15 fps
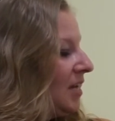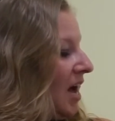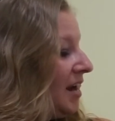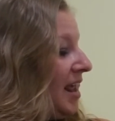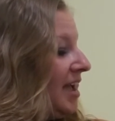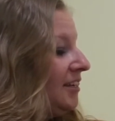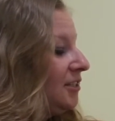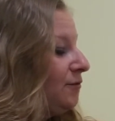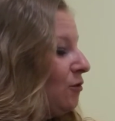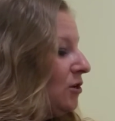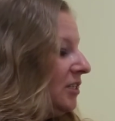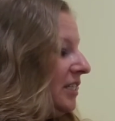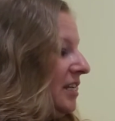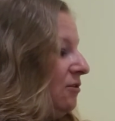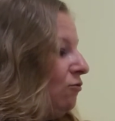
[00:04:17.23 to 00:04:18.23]
on
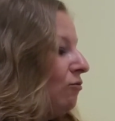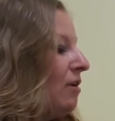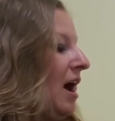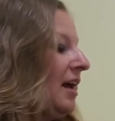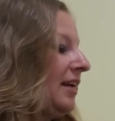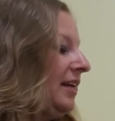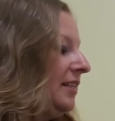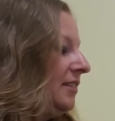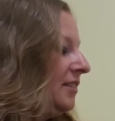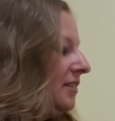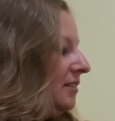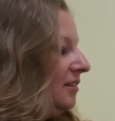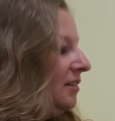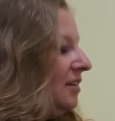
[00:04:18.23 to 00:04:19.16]
X-14 rockets.